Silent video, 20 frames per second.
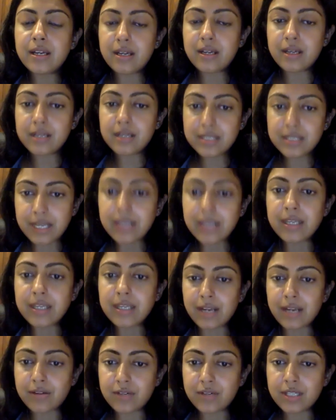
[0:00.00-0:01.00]
a
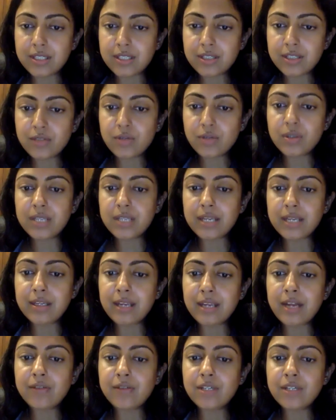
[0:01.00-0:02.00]
psychiatrist. So a
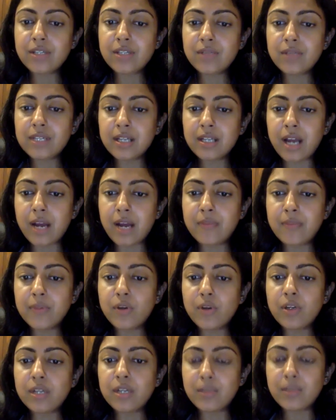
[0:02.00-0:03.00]
psychiatrist will come
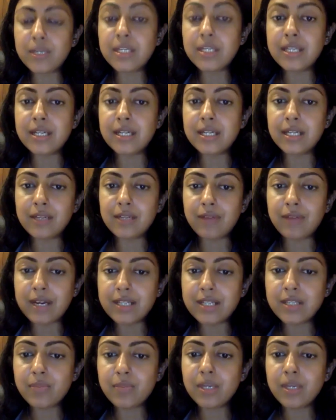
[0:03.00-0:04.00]
not immediately. Once
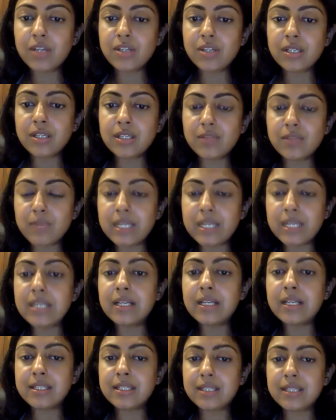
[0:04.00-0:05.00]
the patient is
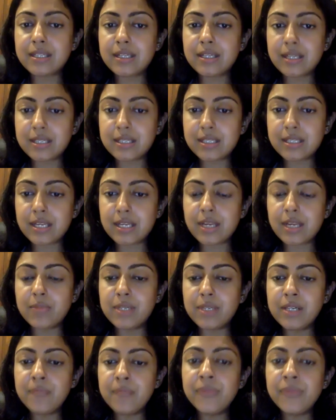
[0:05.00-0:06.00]
medically
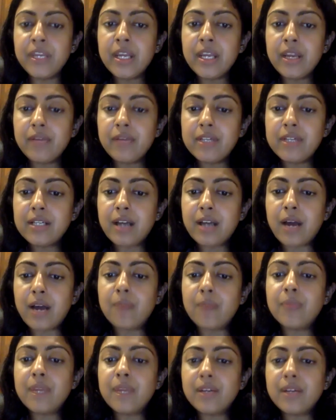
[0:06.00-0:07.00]
stable, will
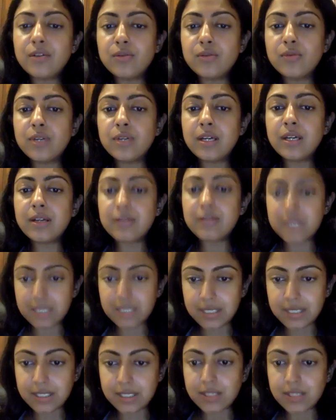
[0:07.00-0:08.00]
come and do a risk
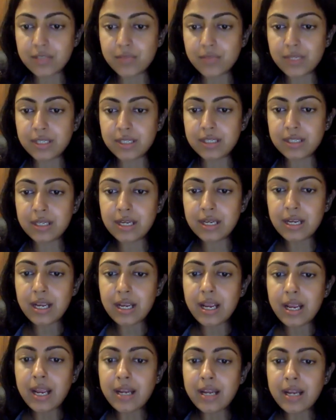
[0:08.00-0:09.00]
assessment.
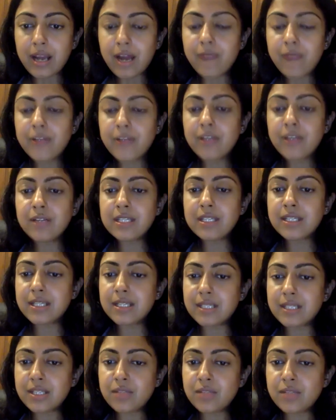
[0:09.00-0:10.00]
And after the risk
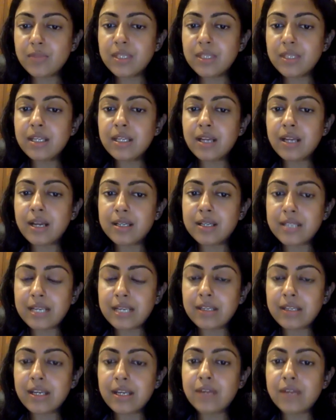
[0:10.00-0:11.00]
assessment, the
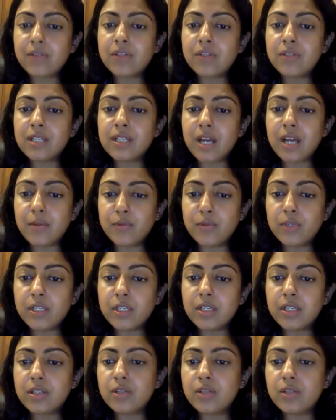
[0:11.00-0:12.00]
psychiatrist will come to a
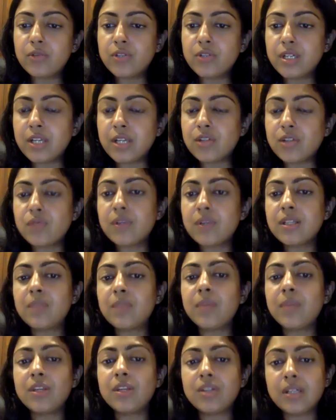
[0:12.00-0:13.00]
conclusion as to whether the
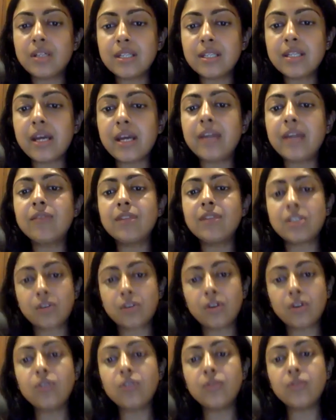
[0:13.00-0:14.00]
patient is high risk
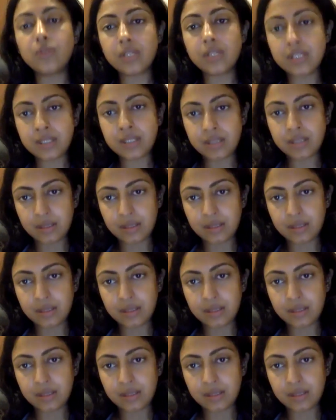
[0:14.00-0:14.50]
or low risk.